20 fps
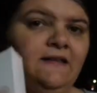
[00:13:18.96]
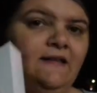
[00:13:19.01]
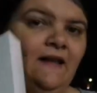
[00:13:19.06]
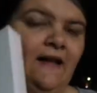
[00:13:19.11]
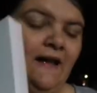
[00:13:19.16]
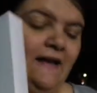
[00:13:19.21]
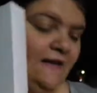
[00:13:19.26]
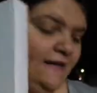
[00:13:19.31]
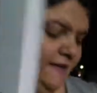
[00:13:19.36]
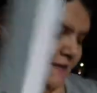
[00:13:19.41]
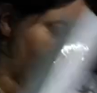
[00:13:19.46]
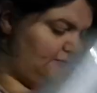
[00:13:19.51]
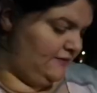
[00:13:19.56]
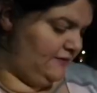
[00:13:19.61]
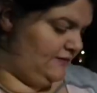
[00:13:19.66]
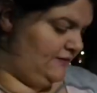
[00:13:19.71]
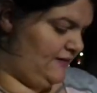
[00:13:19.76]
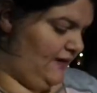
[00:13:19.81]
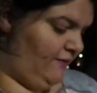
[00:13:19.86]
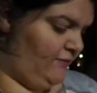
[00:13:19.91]
Like, I need to
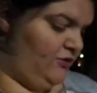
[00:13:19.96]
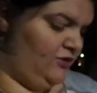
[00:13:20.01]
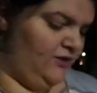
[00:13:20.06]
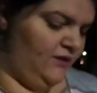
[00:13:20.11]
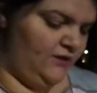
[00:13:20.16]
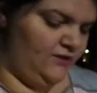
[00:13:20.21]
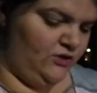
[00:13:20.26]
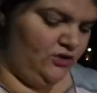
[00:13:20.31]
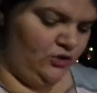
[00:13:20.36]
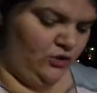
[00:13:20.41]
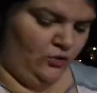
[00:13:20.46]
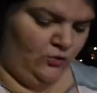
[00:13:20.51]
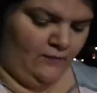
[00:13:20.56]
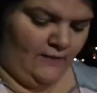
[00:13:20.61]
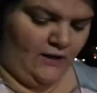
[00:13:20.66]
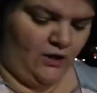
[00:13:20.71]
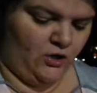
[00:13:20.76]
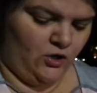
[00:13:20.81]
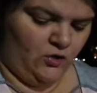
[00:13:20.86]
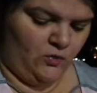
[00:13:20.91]
send a Snapchat to
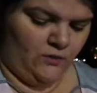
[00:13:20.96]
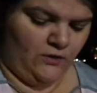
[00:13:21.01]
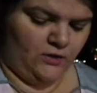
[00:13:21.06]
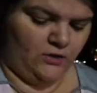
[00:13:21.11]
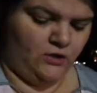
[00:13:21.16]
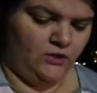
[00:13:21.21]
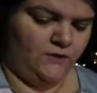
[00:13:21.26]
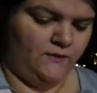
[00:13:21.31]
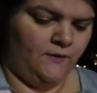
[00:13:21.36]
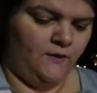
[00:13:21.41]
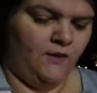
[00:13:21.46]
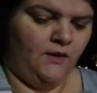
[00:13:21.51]
my coworker,